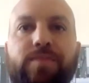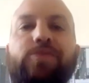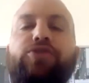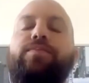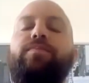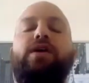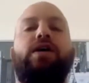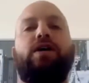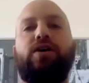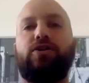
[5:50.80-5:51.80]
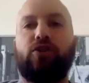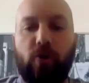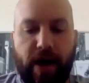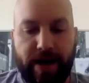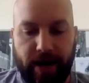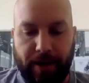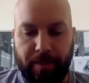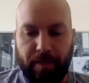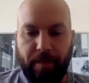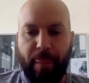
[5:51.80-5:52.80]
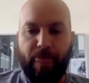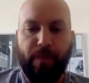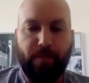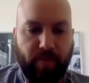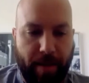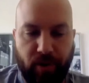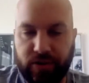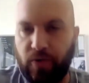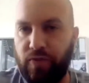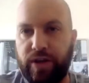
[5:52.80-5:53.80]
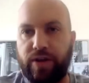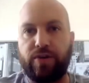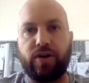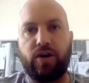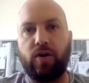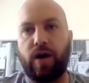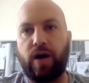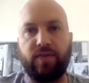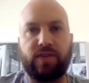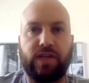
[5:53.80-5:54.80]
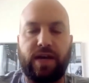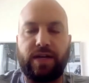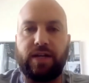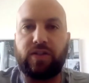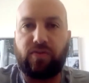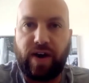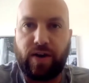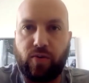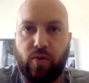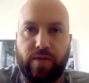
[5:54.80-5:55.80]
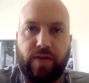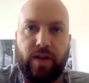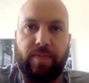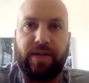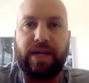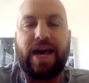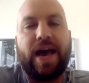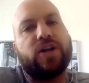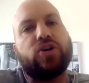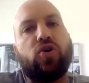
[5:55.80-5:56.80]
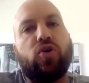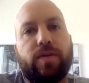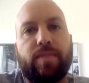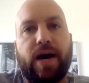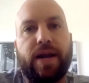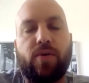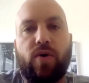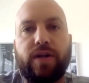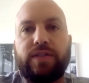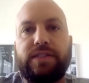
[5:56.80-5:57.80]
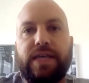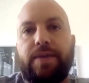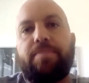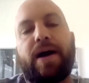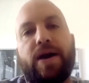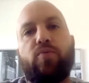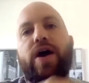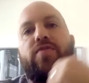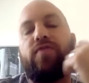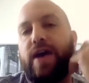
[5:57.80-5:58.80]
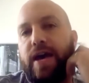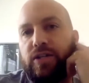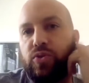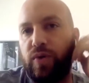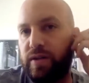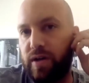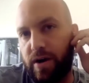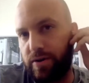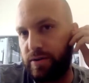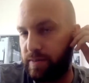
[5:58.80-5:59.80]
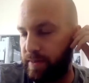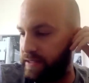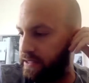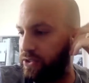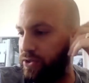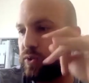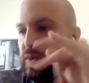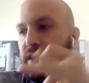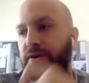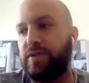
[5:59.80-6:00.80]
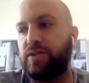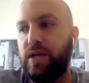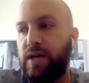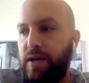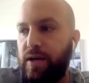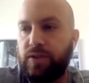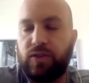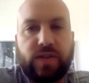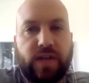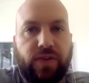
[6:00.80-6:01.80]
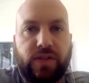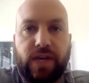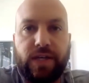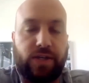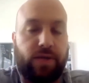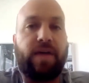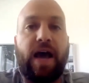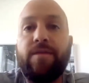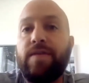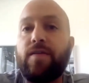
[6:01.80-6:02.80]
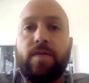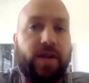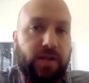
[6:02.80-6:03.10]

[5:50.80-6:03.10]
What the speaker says: Sure. So I booked over a year ago. Obviously, I needed to find a ward availability. I had a goal in mind. I wanted to take my wife and twin daughters, my six-year-old twin daughters, to Southeast Asia. I've never been to